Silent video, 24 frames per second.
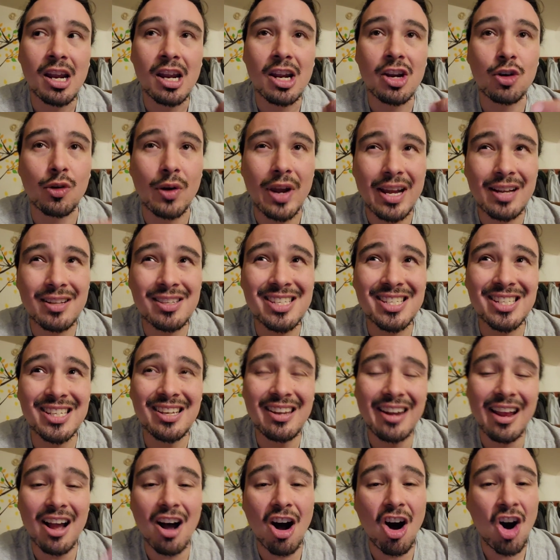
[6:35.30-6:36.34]

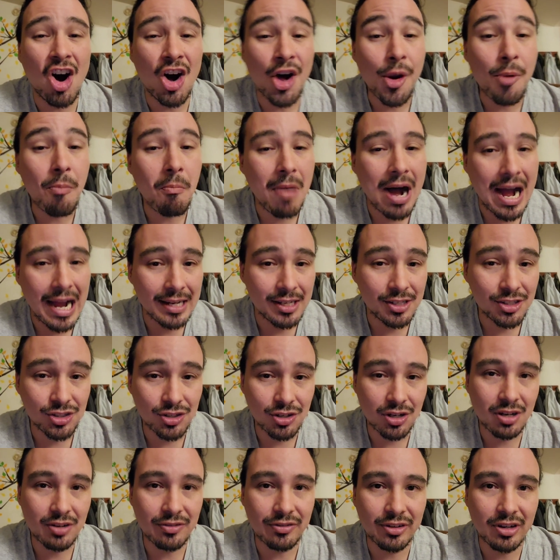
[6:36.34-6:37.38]
Granted, on my
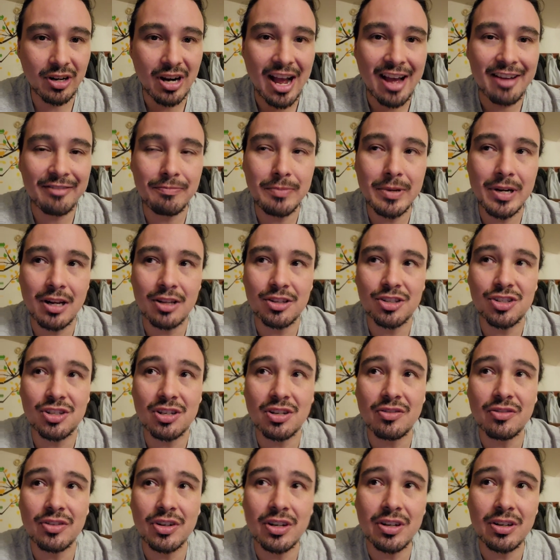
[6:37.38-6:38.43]
server, I've been on
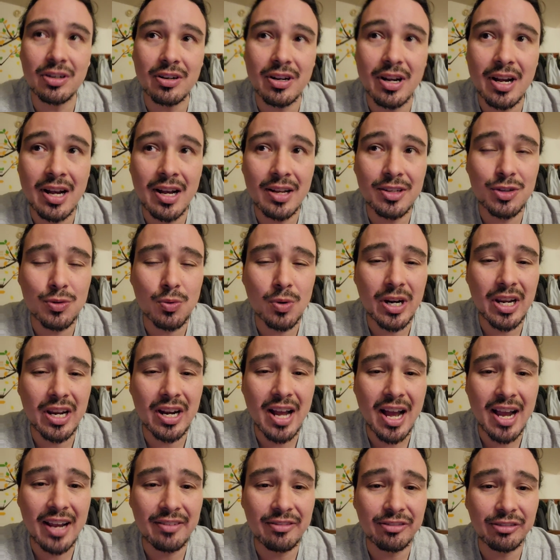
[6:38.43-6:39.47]
server
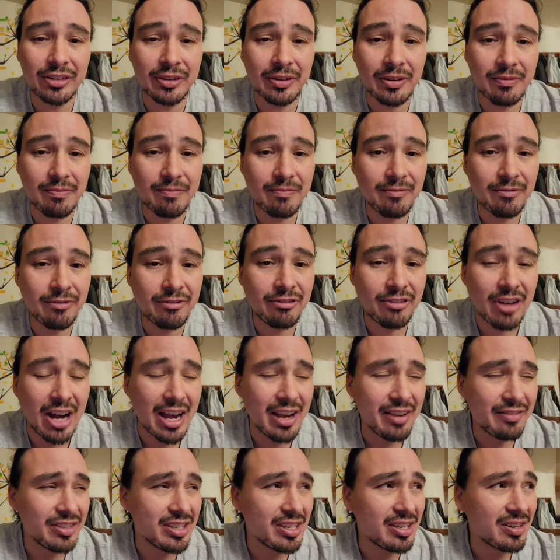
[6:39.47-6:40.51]
29 for
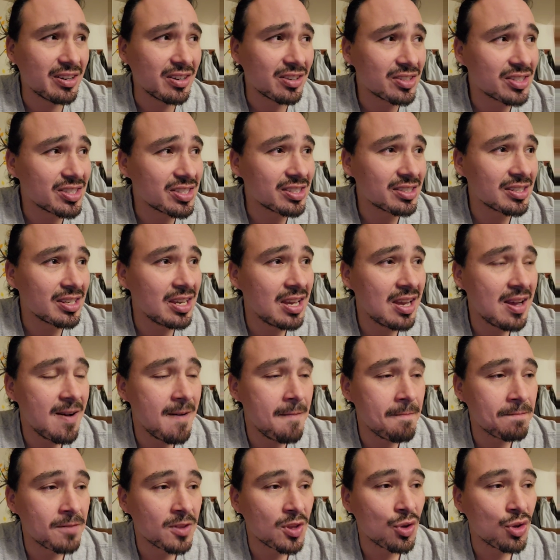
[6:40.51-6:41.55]
5 years.
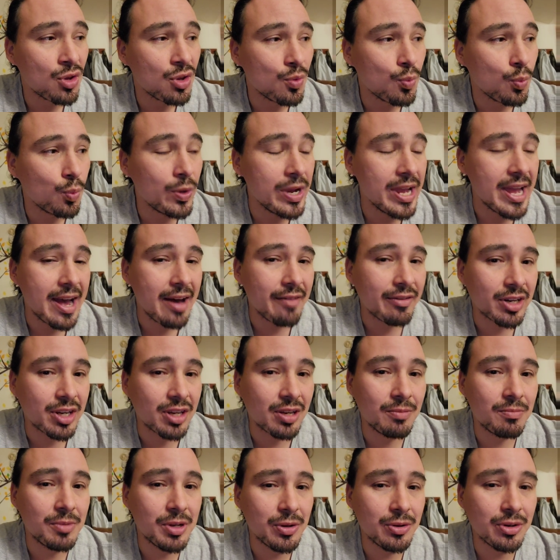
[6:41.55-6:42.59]
We have a
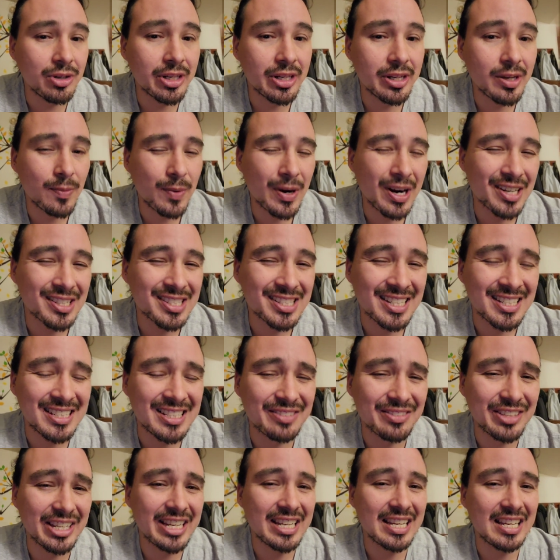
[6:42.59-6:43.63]
community where it's kind of
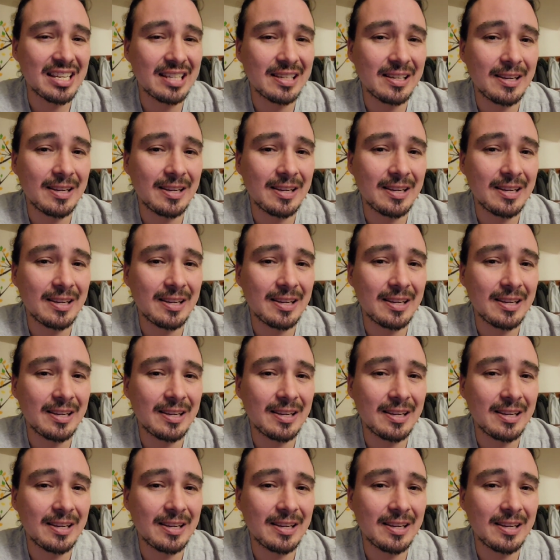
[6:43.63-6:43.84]
like,